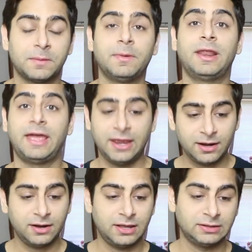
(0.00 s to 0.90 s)
but
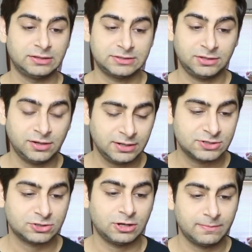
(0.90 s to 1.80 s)
here in the third
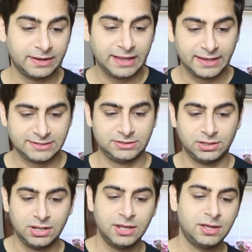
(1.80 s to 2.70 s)
installment, S
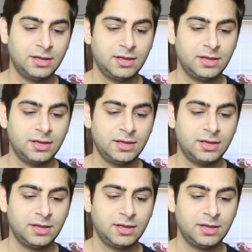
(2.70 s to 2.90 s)
three,